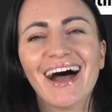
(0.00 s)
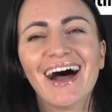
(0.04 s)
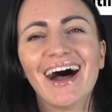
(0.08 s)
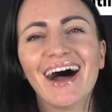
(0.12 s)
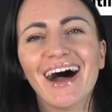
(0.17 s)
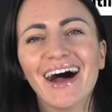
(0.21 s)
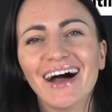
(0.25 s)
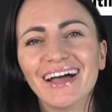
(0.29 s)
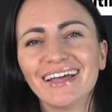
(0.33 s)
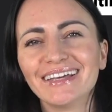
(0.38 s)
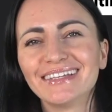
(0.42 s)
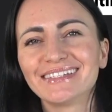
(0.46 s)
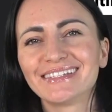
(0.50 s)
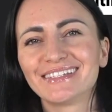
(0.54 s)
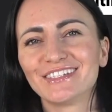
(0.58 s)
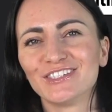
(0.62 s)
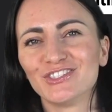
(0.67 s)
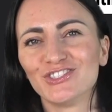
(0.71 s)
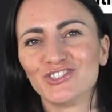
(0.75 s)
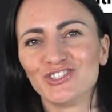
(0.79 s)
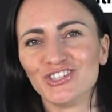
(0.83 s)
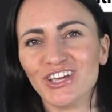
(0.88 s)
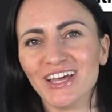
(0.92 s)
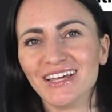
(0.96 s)
I
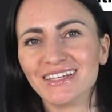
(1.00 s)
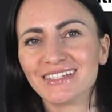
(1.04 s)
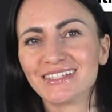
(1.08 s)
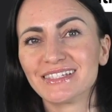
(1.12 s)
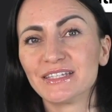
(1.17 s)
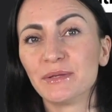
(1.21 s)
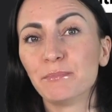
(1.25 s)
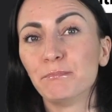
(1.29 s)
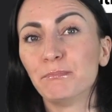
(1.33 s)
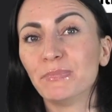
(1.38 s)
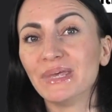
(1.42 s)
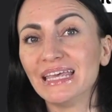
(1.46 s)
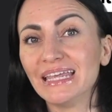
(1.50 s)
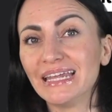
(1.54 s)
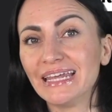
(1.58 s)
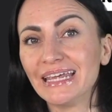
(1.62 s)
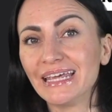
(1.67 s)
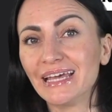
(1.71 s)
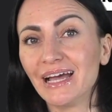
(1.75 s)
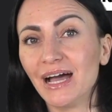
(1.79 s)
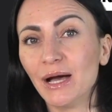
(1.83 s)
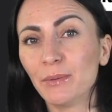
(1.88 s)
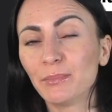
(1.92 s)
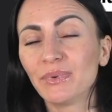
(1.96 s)
suggest
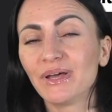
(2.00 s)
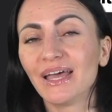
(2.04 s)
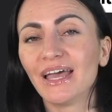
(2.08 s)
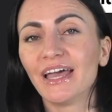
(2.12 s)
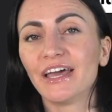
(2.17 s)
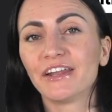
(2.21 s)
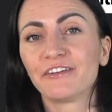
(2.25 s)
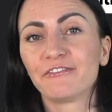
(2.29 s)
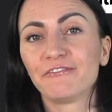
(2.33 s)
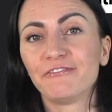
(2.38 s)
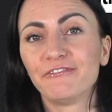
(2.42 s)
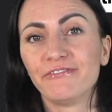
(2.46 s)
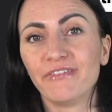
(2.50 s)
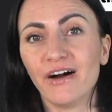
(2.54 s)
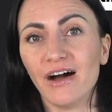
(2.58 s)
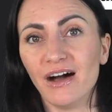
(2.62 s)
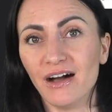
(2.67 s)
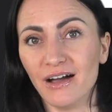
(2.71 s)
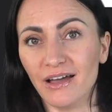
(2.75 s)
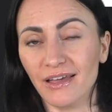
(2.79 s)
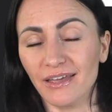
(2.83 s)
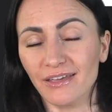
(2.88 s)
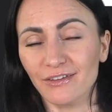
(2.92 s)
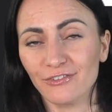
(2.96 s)
meeting up at
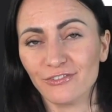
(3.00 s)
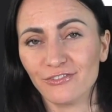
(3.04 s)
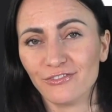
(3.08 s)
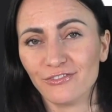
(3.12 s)
5.